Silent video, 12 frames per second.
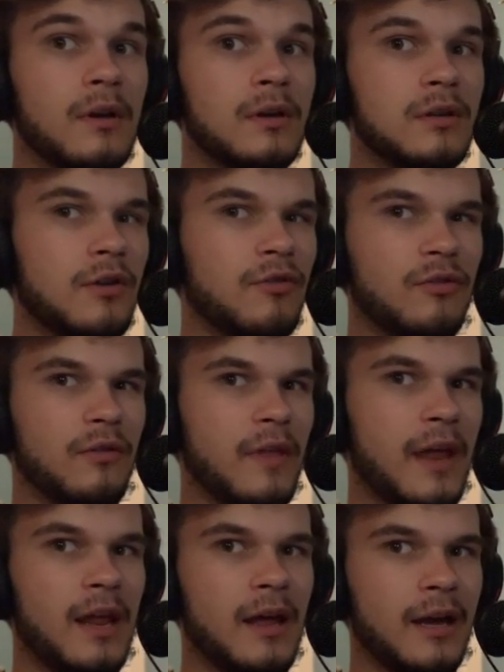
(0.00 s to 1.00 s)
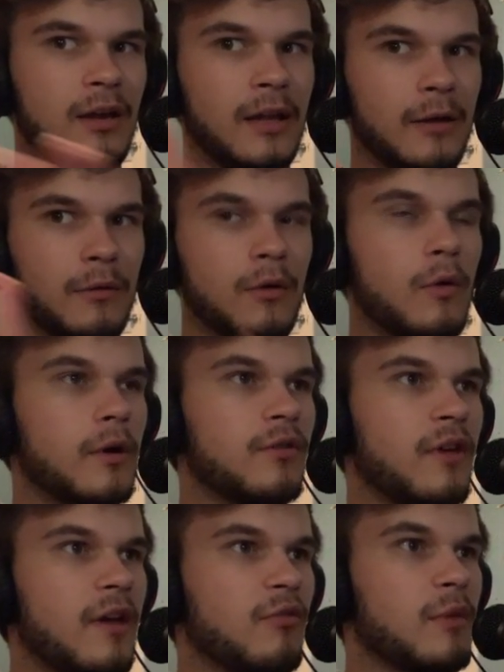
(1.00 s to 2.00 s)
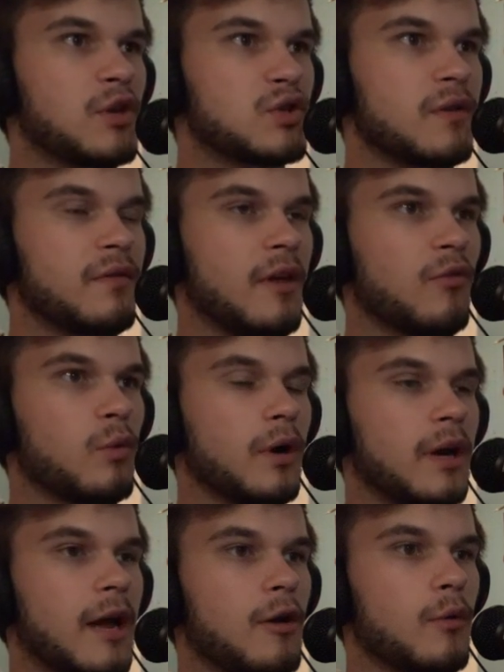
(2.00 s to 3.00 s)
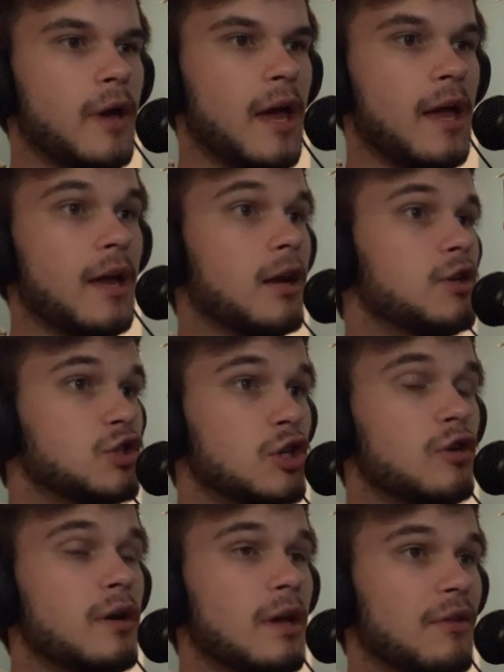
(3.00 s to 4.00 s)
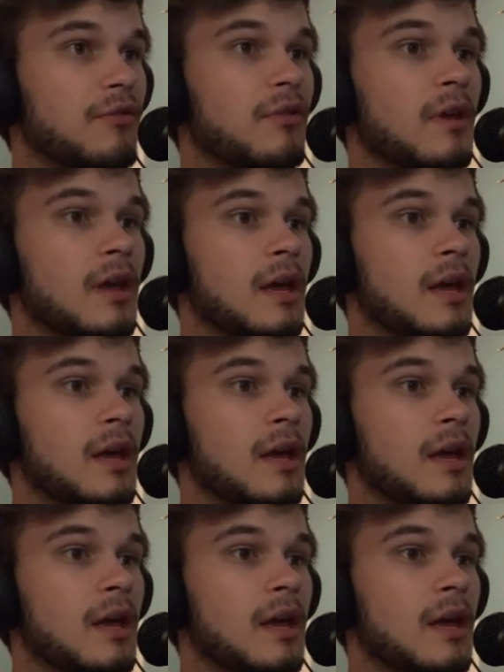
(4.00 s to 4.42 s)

just so that I could record tests, make sure everything's working out okay, and it sure is.